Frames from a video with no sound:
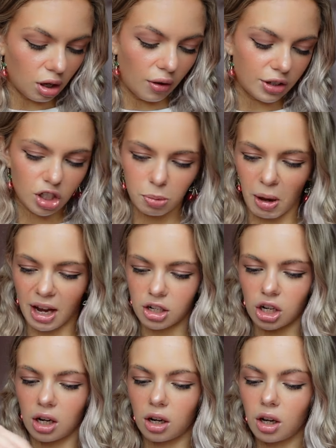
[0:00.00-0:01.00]
No, that's just
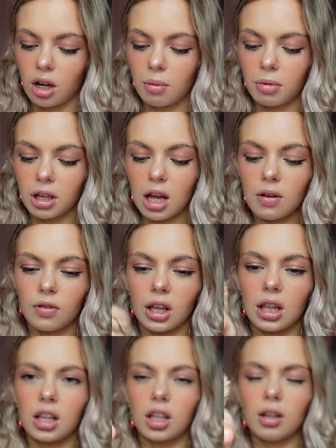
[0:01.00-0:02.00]
packaging. But yeah,
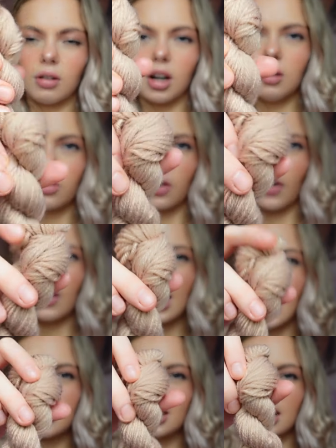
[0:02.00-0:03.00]
really cute. Oh, they're very
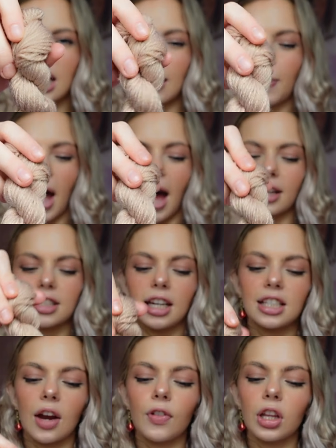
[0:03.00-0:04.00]
handily packed. And
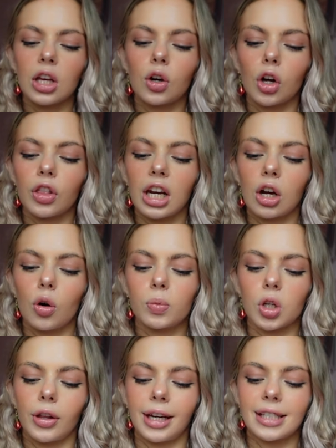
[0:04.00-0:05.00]
it's definitely good that it
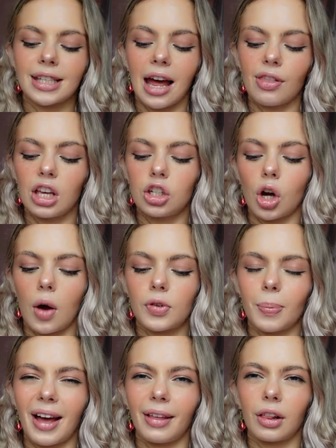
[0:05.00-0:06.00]
comes all in a set that you don't have
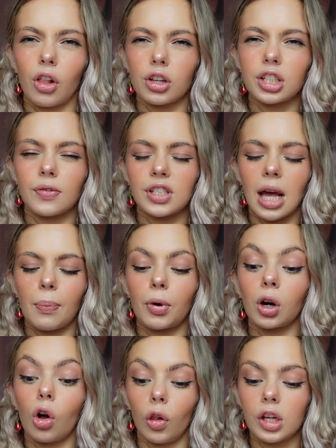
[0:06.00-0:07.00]
to buy like lots of
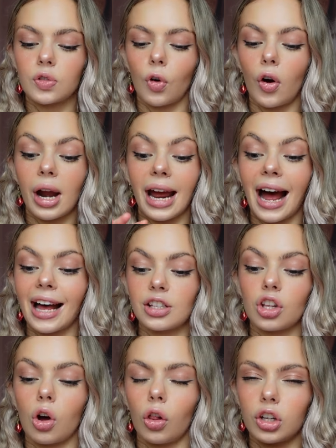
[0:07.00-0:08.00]
separate colours for it. It
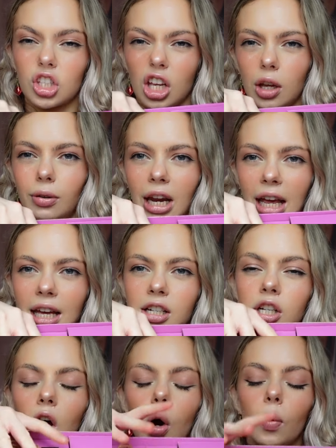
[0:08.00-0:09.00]
has the colours that you
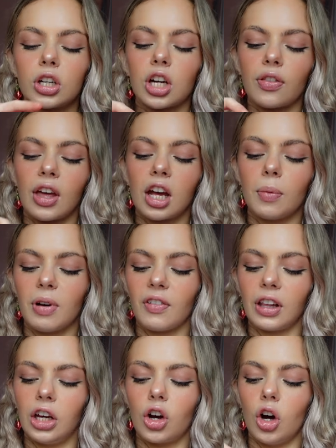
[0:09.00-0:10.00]
need, which I think can be
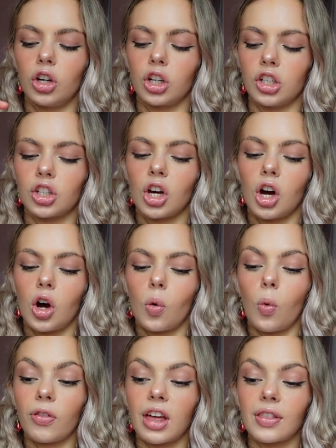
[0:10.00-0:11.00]
really good because
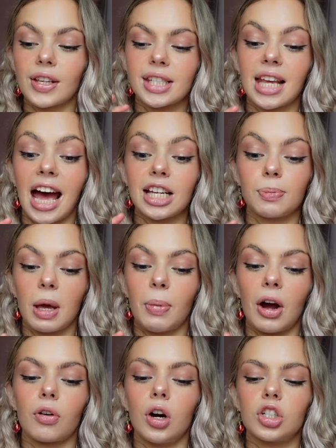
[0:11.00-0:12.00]
one thing that scares me
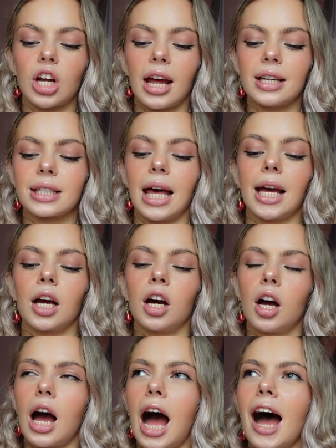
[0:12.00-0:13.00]
about crochet is like
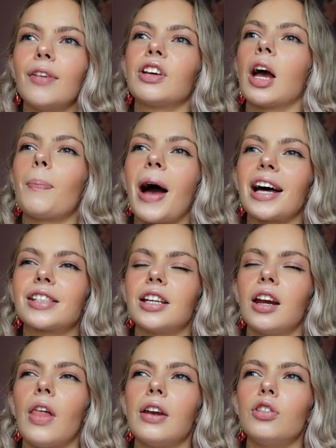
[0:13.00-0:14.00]
having a
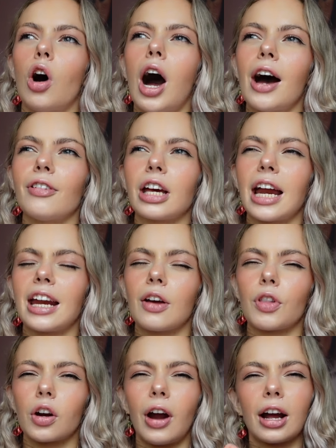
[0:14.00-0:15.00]
pattern and then not having any
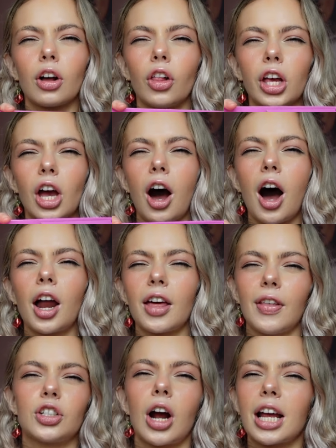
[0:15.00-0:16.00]
of the correct colour yarn
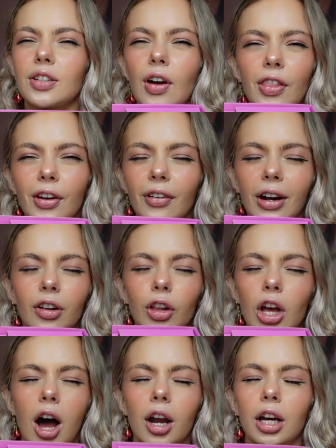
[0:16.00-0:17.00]
and then trying to find the correct colour
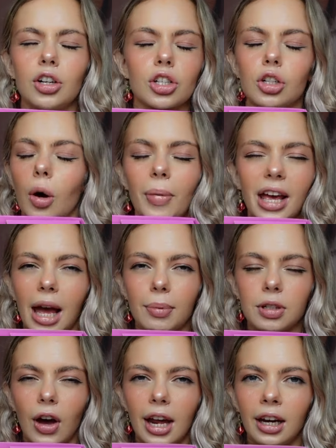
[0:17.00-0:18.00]
yarn and just not being
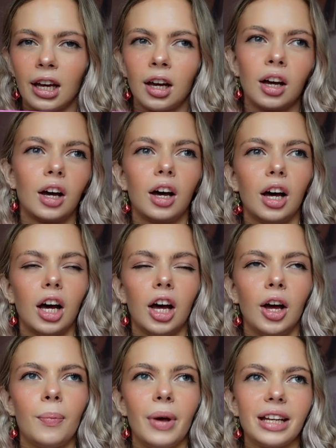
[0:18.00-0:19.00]
able to find it.
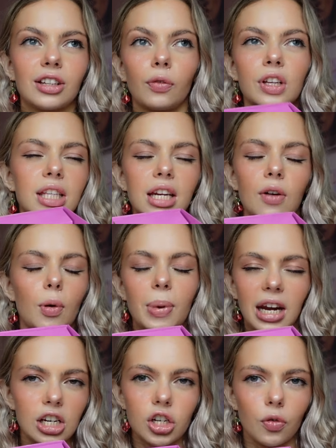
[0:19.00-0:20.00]
Um, it's obviously never
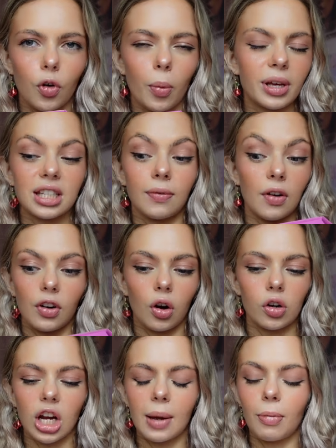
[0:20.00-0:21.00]
been an issue for me because I've never
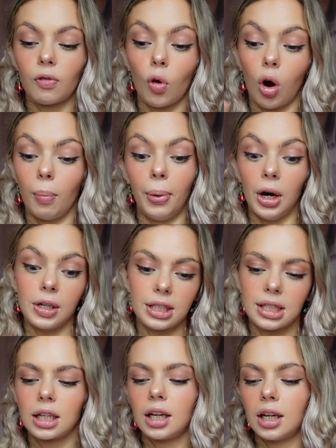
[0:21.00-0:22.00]
crocheted before,
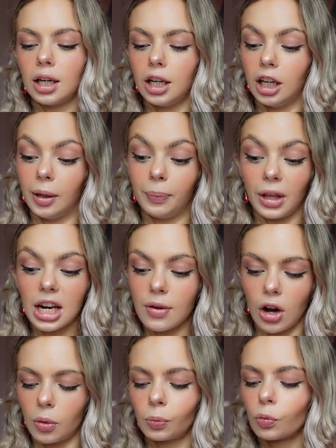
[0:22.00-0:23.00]
but um, you
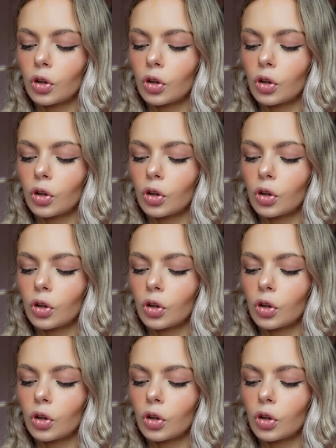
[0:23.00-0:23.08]
never know.